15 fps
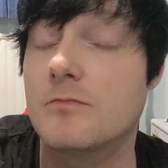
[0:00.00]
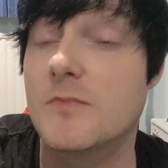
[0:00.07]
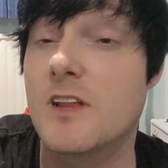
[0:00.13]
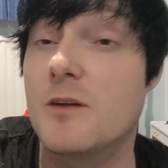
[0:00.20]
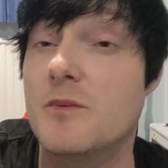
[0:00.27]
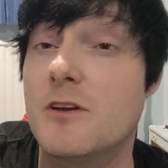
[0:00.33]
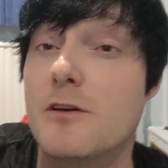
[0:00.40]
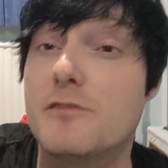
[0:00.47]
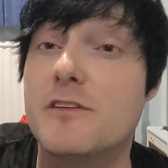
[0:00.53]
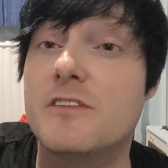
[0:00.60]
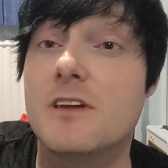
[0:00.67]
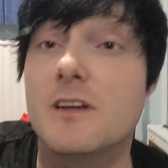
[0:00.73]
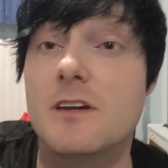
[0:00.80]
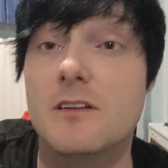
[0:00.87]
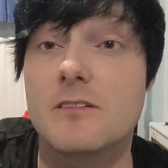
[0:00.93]
Let me know if you
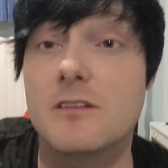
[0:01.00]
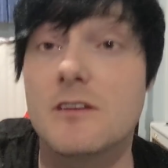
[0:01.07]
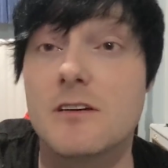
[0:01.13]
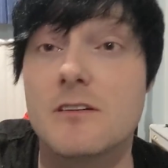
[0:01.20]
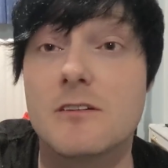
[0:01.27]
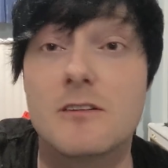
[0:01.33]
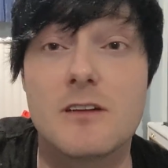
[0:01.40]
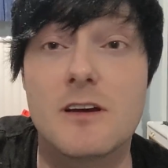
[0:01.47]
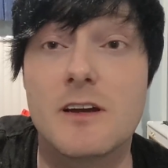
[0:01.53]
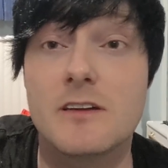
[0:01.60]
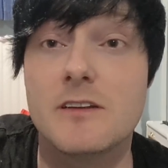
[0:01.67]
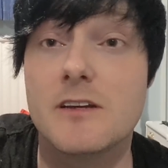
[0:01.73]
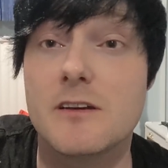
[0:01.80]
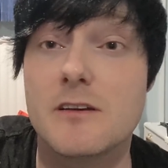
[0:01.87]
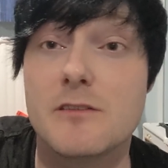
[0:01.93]
think it's a good
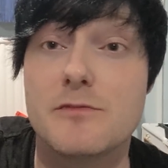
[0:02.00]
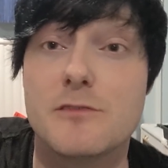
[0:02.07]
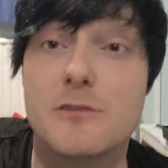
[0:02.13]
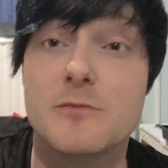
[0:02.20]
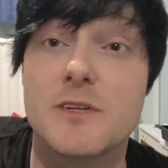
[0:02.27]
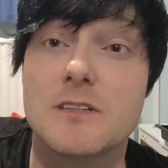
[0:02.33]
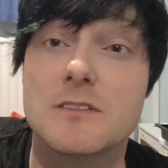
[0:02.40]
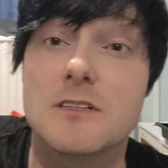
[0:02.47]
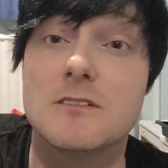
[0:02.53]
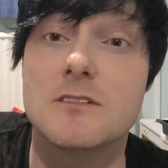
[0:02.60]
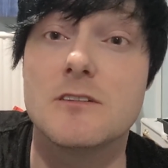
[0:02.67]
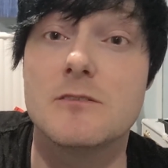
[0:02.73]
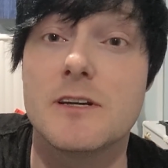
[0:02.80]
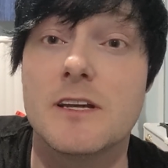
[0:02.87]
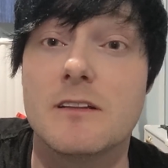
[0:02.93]
idea for me to
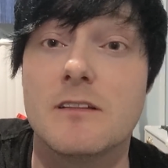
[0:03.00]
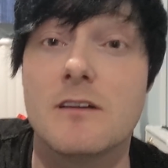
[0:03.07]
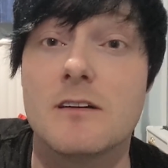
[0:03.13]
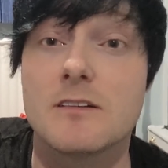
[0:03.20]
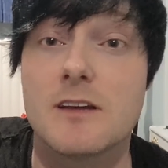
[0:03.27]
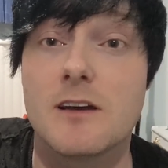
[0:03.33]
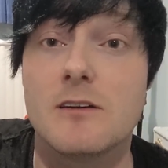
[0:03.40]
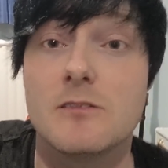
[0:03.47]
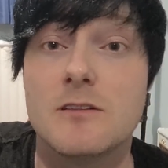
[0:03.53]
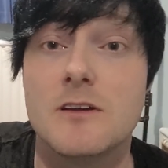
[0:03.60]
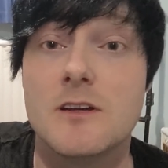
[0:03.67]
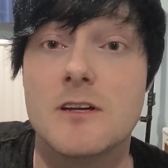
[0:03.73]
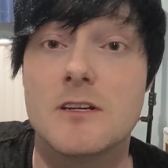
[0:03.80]
do in lockdown.